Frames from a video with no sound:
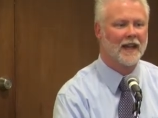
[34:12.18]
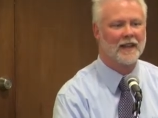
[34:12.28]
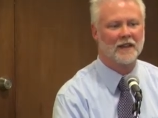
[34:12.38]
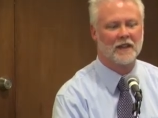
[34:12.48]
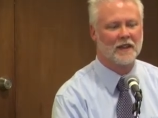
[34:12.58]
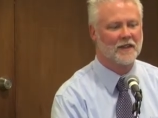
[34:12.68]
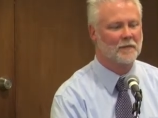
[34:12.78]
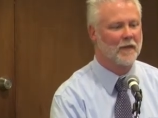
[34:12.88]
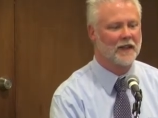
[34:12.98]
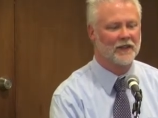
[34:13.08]
and
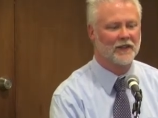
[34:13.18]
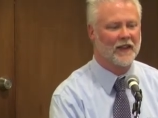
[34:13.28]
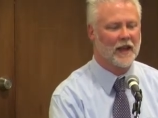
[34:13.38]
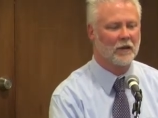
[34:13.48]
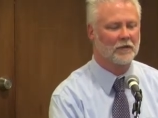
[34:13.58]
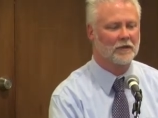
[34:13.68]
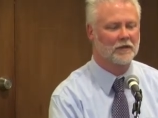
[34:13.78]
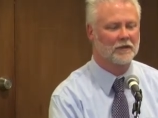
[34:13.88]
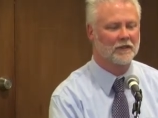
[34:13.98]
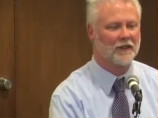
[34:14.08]
this might sound,
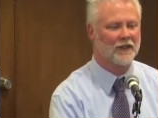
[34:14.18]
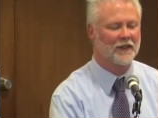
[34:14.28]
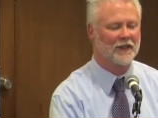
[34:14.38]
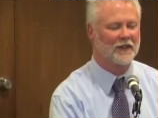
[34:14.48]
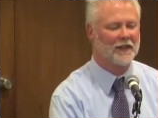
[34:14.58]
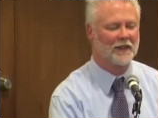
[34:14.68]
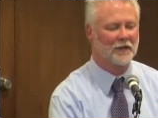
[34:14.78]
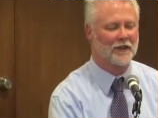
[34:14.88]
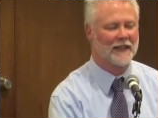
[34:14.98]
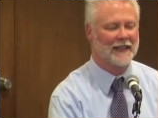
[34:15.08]
this is
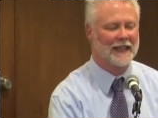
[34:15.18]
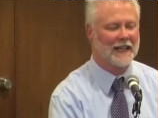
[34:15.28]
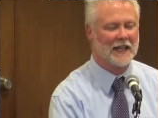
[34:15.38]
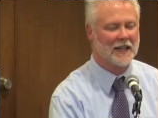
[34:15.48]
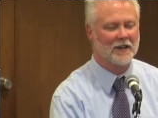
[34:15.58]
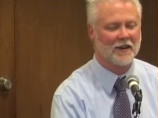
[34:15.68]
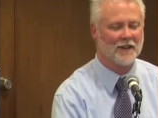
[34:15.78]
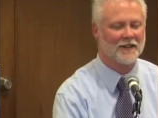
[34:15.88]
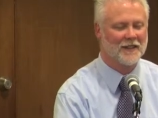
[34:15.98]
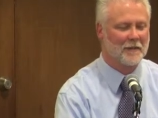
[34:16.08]
sort of an icky
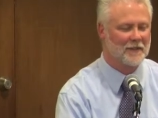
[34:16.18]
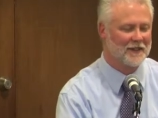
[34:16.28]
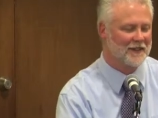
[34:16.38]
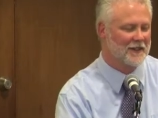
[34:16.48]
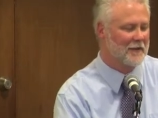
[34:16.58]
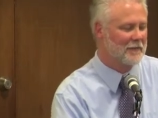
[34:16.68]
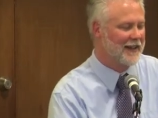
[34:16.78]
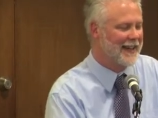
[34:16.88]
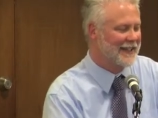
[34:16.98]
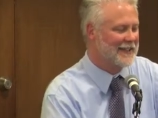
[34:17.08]
concept in some
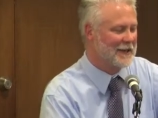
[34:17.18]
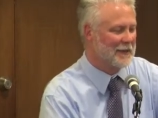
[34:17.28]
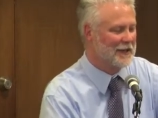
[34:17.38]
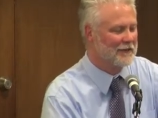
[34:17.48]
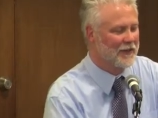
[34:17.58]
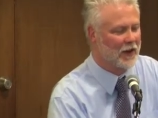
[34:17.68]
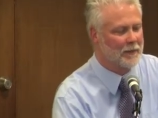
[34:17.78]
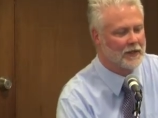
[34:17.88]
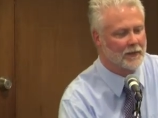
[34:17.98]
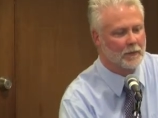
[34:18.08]
academic
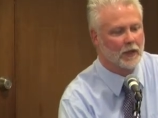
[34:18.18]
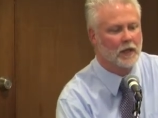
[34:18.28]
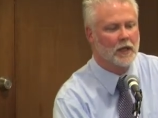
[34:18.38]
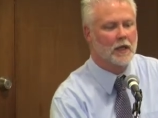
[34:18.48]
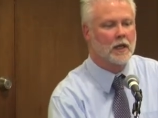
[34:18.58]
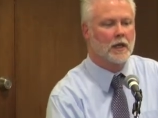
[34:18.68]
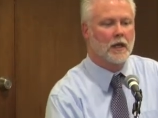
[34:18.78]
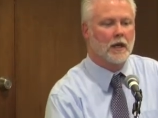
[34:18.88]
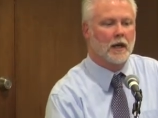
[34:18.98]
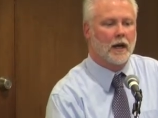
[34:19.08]
environments, but
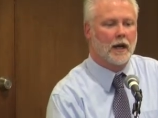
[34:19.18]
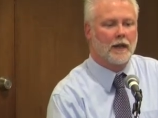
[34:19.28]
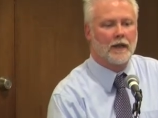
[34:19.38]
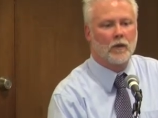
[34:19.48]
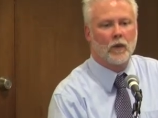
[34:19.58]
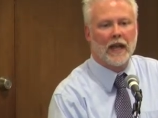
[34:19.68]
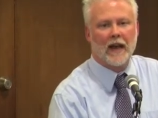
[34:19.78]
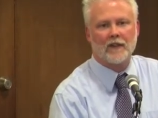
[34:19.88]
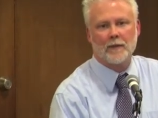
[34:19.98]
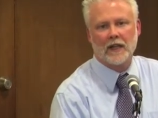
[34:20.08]
I think we
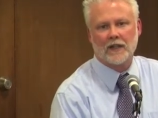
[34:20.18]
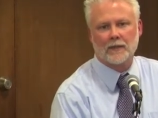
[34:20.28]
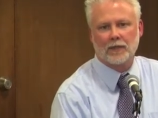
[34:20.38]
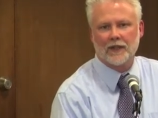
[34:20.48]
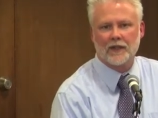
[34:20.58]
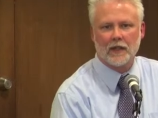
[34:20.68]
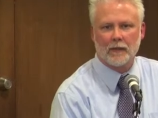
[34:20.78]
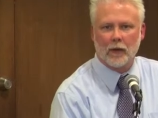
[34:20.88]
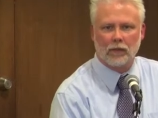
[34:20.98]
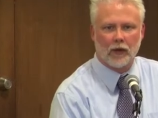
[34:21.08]
have to be explicit
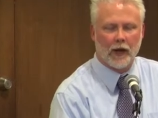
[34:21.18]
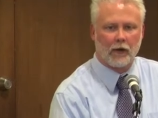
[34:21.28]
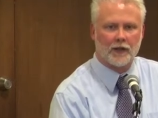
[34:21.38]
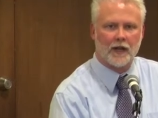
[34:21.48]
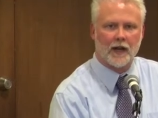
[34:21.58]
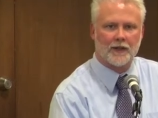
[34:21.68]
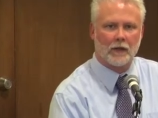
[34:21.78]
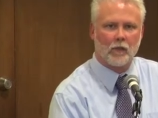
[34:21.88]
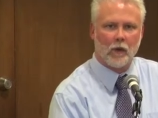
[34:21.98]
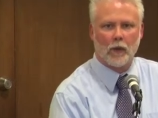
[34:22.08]
about
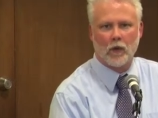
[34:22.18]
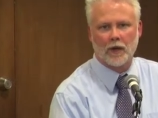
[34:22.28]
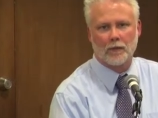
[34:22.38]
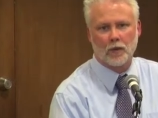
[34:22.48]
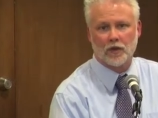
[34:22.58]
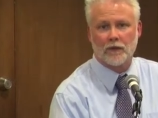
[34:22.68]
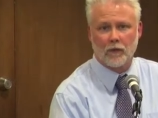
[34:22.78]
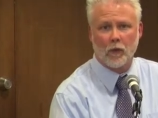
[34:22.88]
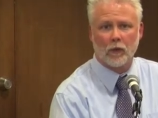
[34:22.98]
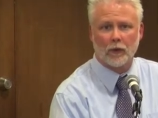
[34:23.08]
prioritizing what we want to push
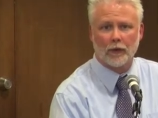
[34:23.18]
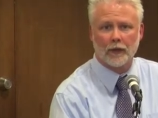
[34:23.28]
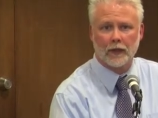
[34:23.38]
forward